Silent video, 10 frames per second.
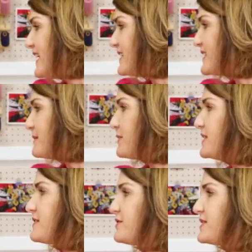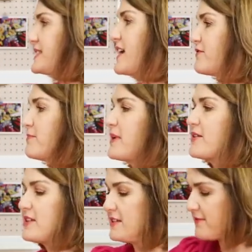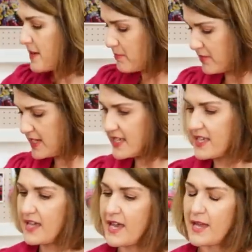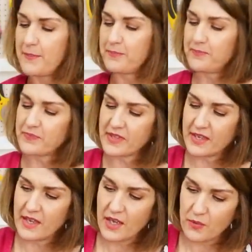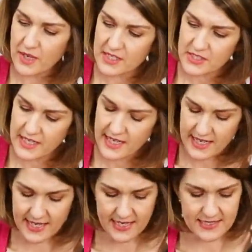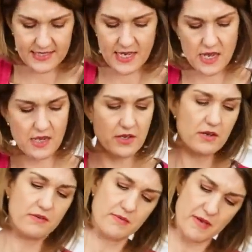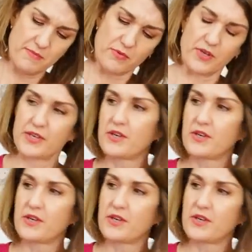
is this beautiful Seven Berry fabric. Which is, I can't remember what the